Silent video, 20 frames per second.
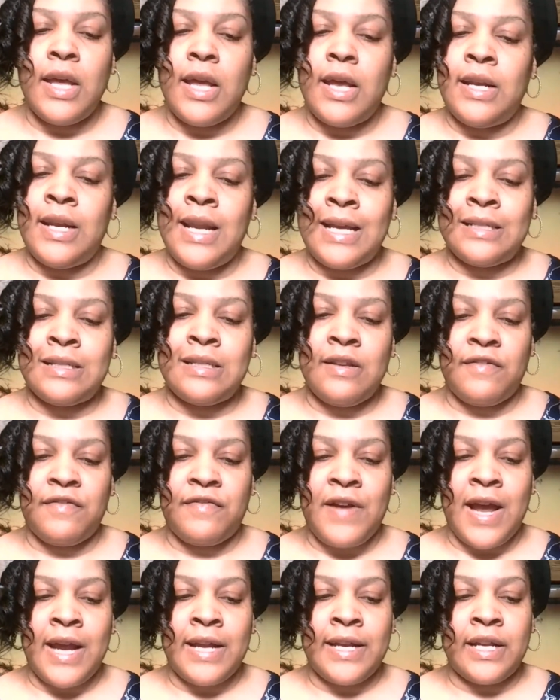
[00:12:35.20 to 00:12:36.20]
Let's
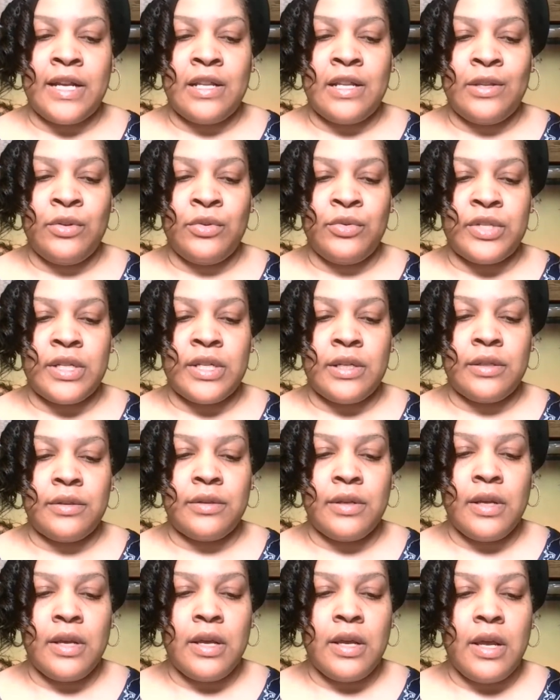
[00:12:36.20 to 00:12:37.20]
define inclusion.
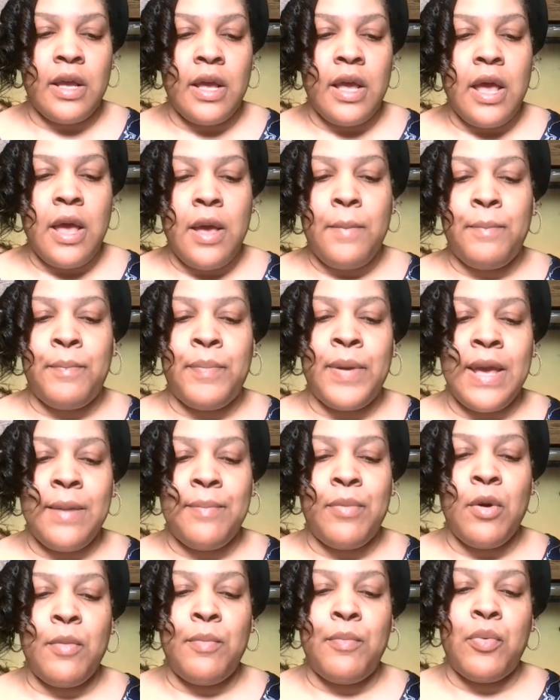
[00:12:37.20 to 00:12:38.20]

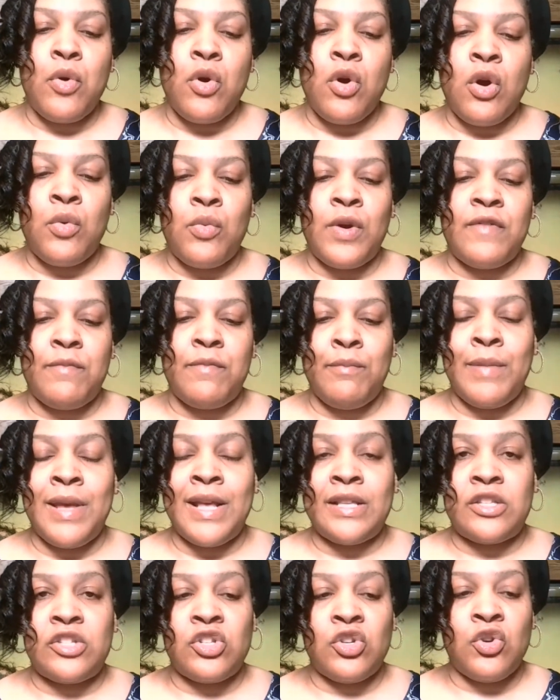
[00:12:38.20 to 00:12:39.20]
People born with
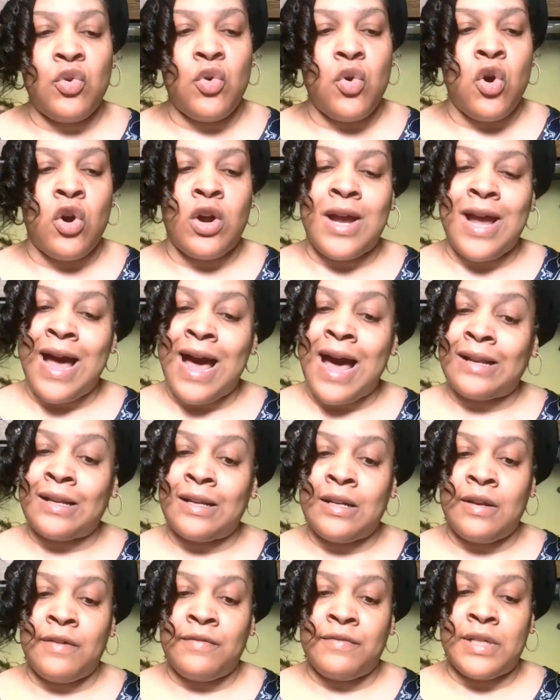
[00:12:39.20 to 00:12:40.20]
mental or
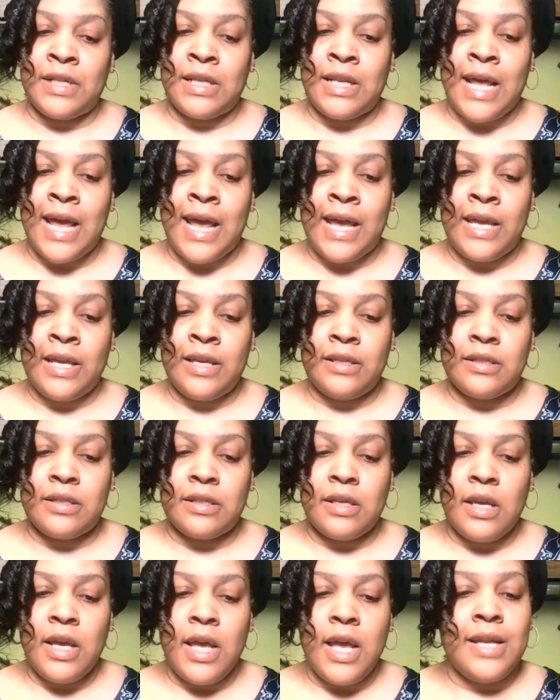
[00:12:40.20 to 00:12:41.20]
cognitive
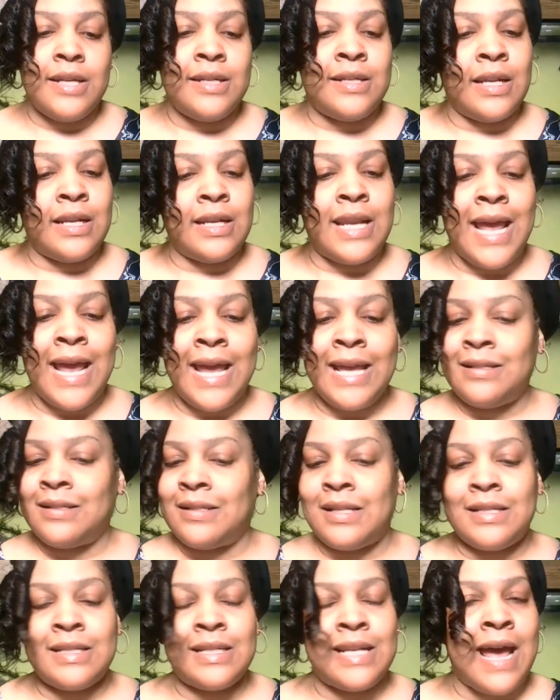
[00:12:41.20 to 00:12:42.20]
delays. Delays
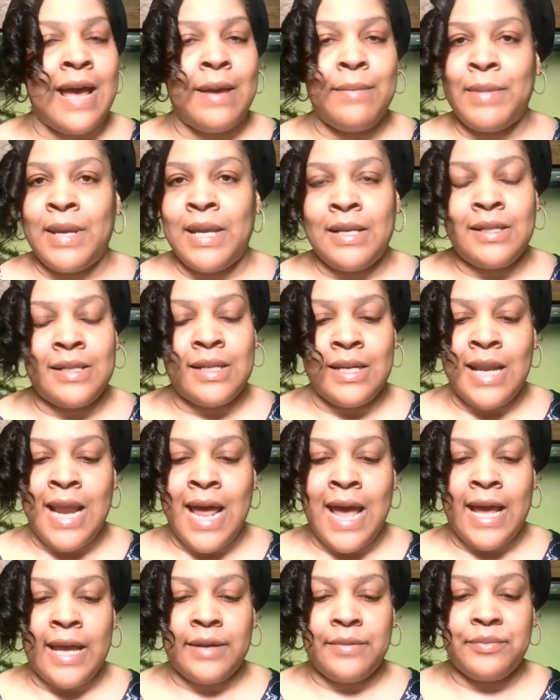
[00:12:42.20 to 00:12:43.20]
does not mean
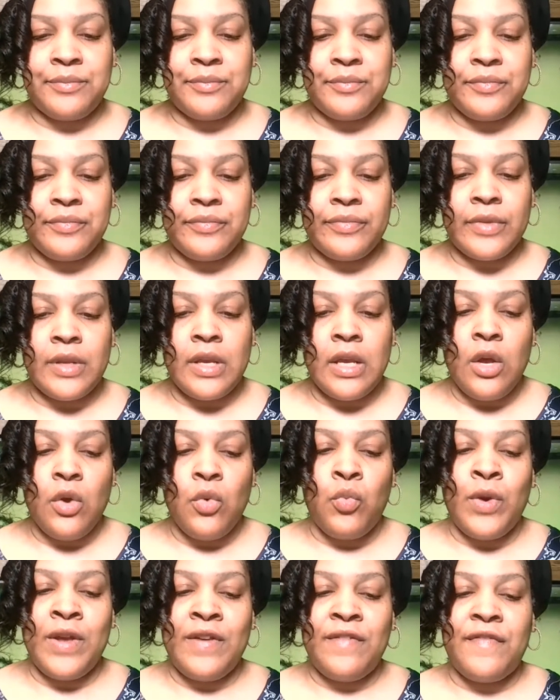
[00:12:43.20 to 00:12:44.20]
deny.
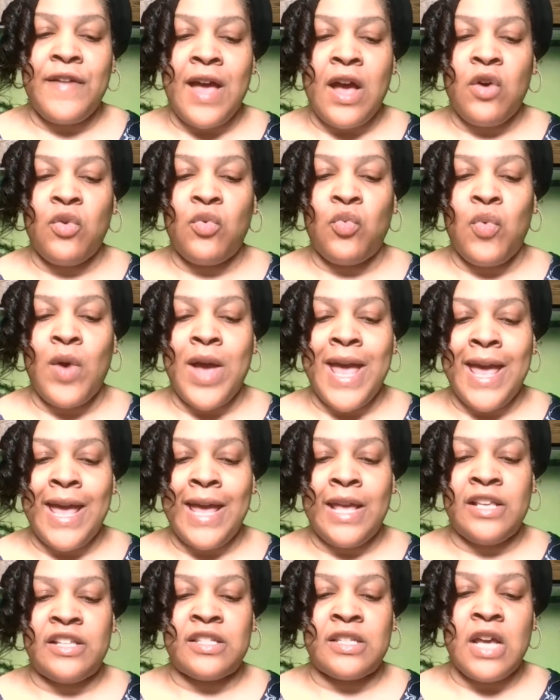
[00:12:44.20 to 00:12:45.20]
We found
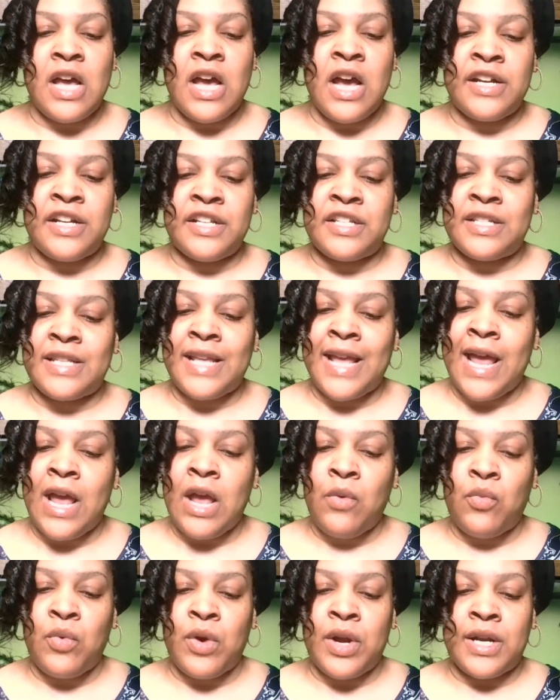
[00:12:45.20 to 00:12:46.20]
ways to
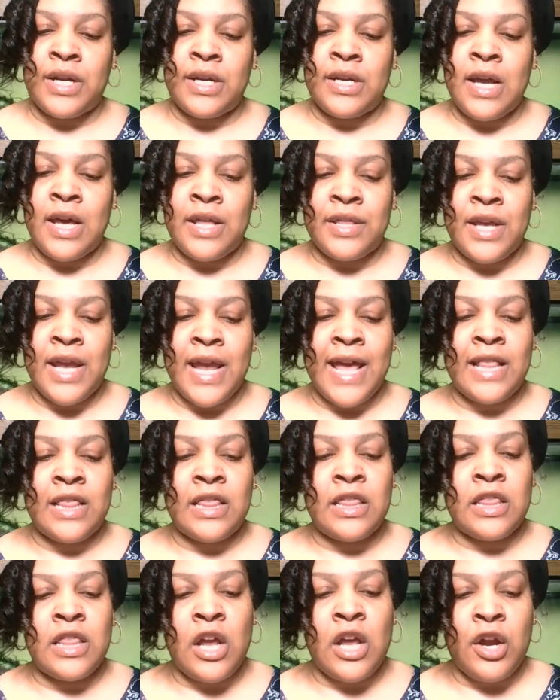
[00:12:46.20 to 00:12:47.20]
understand one another
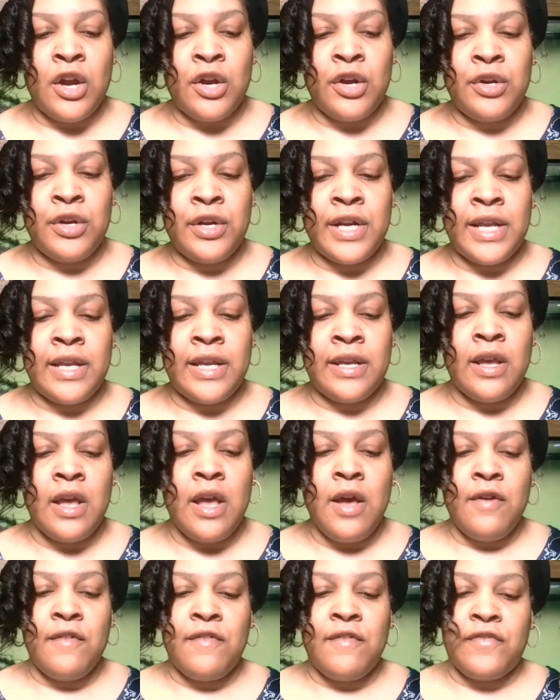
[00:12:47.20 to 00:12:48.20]
and learning
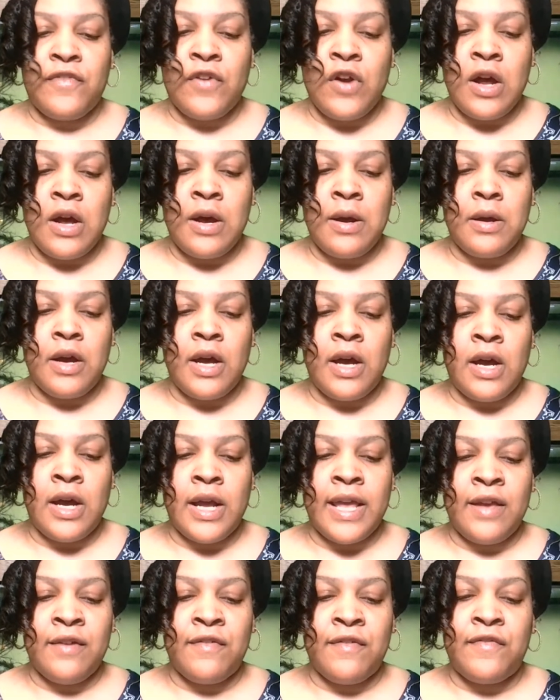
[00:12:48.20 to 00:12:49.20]
from
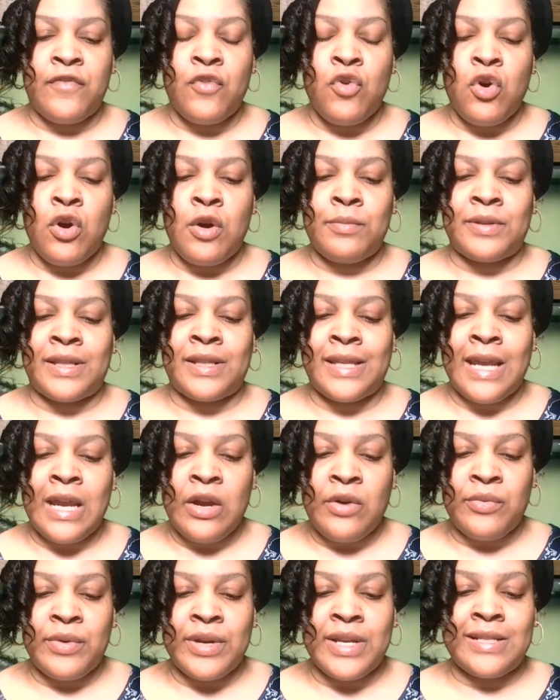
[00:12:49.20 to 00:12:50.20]
informed
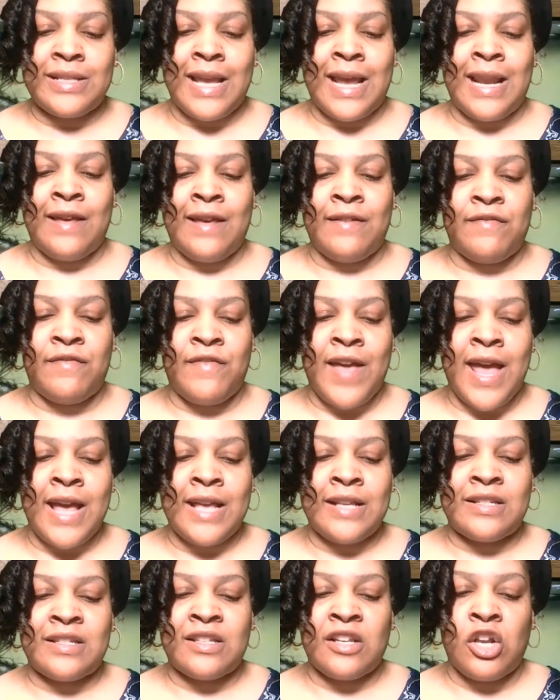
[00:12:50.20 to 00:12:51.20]
theories in
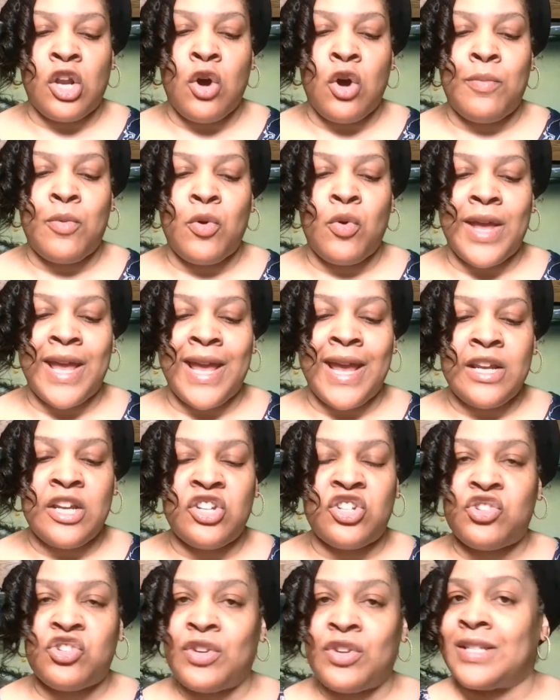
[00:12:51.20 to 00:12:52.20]
advanced global
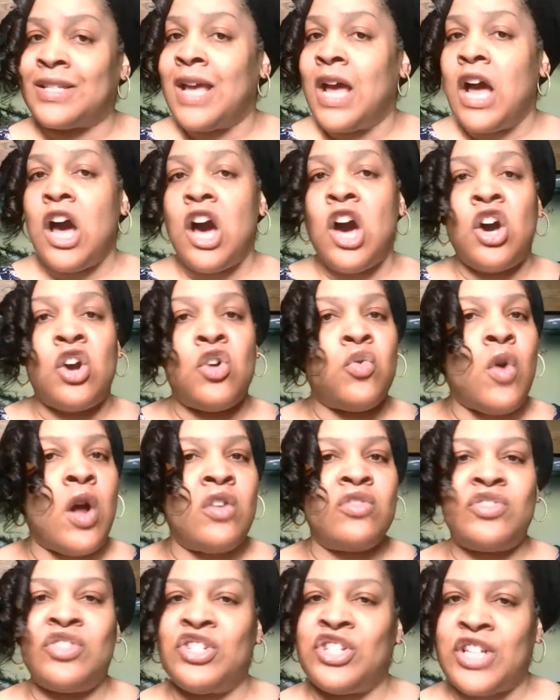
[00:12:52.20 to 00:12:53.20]
industries
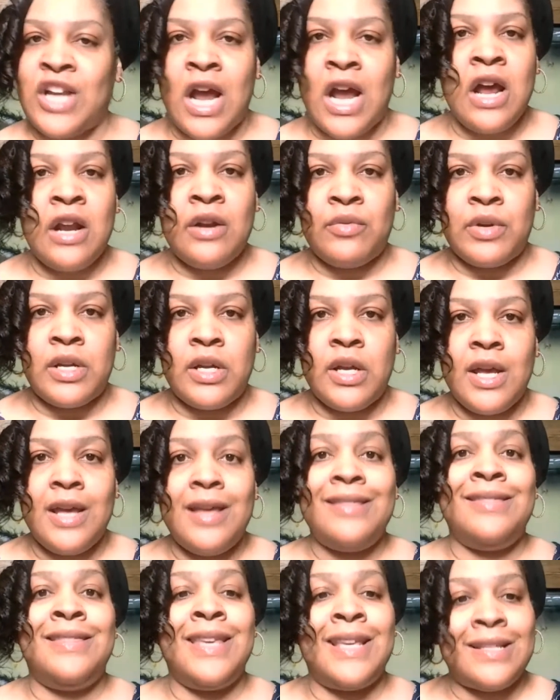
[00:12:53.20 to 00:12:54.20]
across genre.
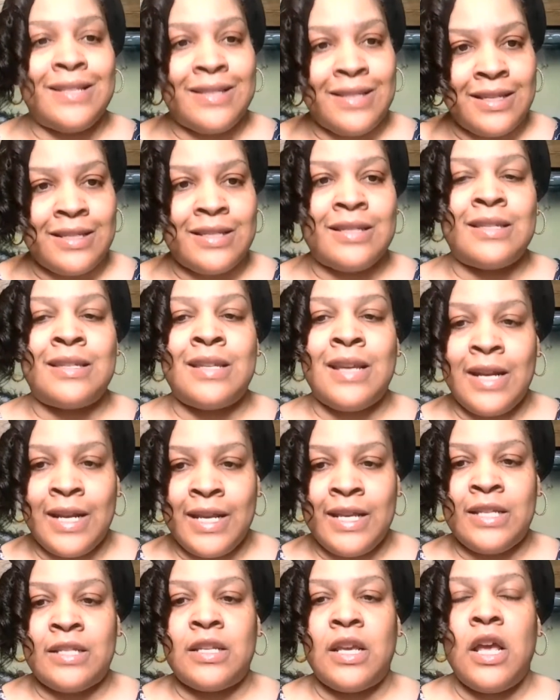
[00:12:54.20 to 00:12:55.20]
This is
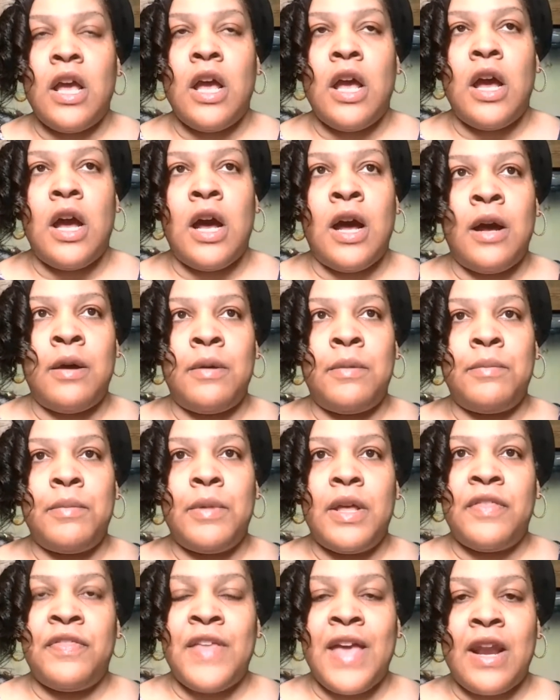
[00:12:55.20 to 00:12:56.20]
studies
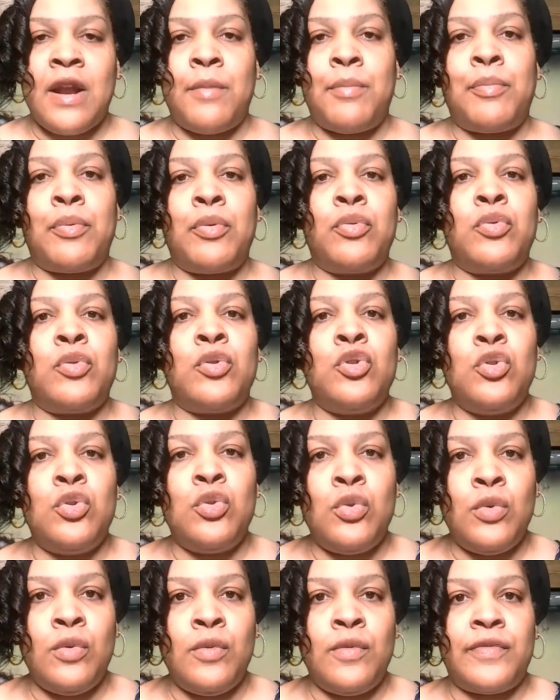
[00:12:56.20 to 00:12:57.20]
that
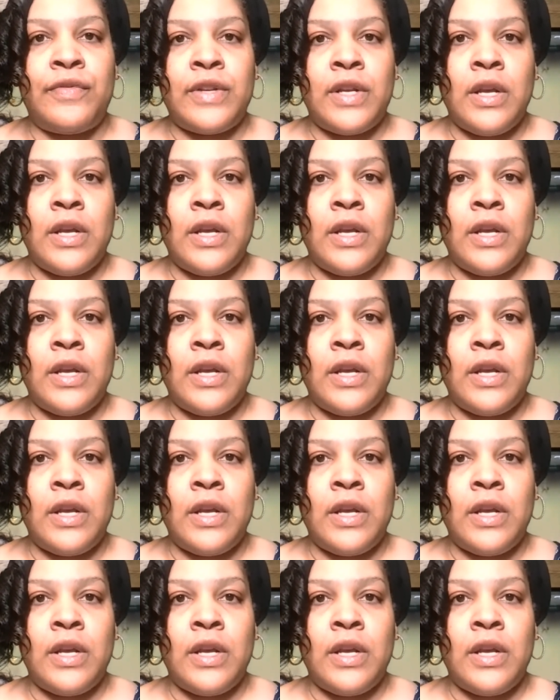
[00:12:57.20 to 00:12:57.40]
approve